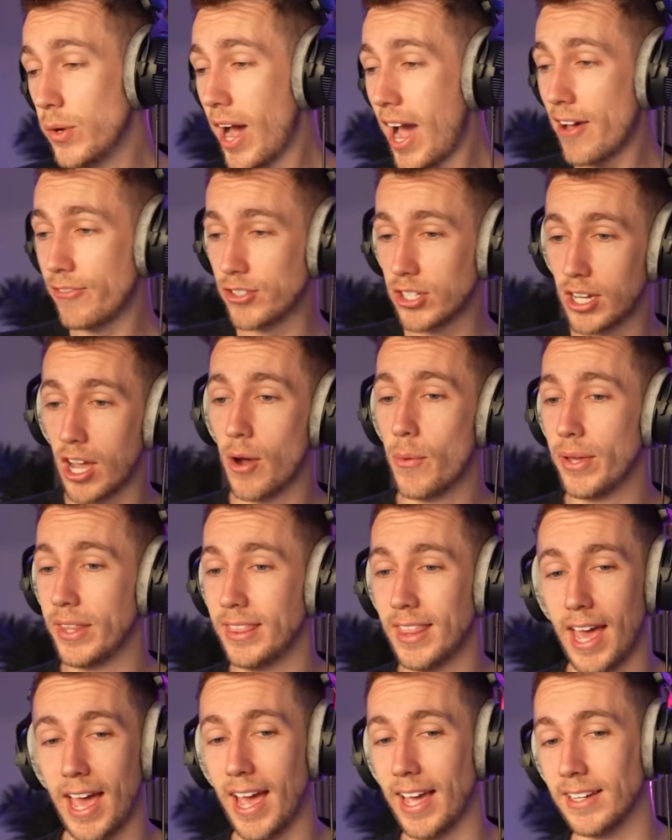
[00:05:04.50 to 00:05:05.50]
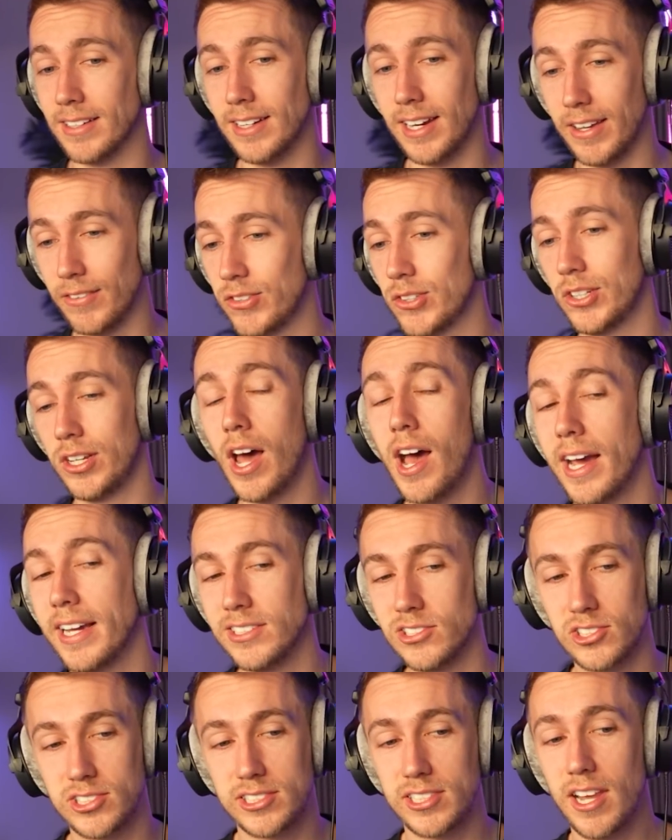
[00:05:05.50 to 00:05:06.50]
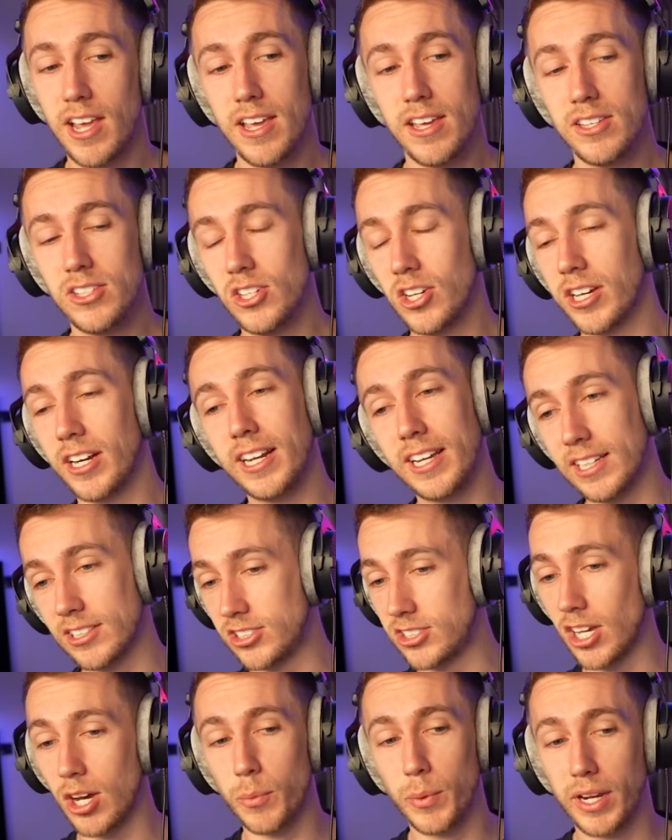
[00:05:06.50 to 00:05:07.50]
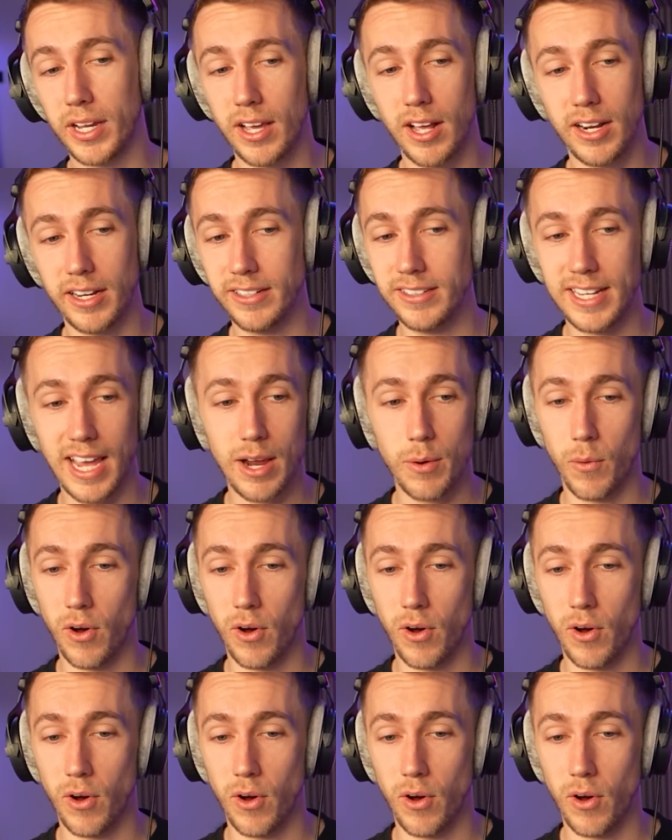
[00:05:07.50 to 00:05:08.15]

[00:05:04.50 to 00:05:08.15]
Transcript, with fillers: you have to go in there, and if you're nice, you're going to get stuck with a girl on day